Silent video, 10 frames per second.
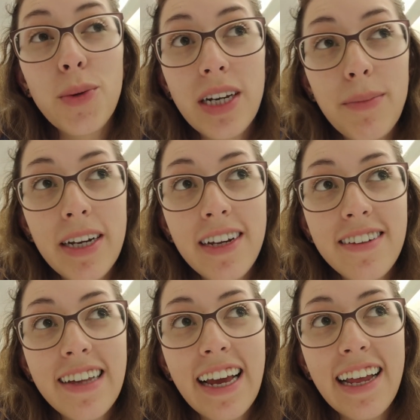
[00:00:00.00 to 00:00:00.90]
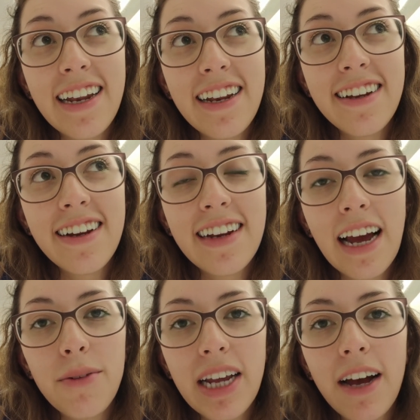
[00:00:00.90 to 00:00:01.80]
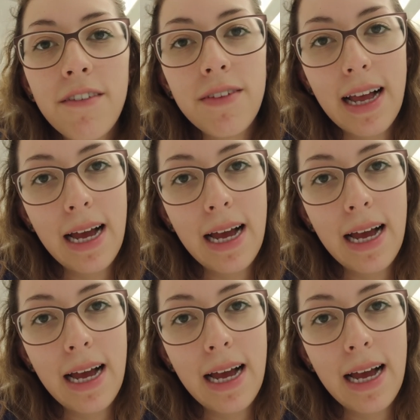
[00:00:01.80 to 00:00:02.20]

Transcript: twenty minutes, and now we have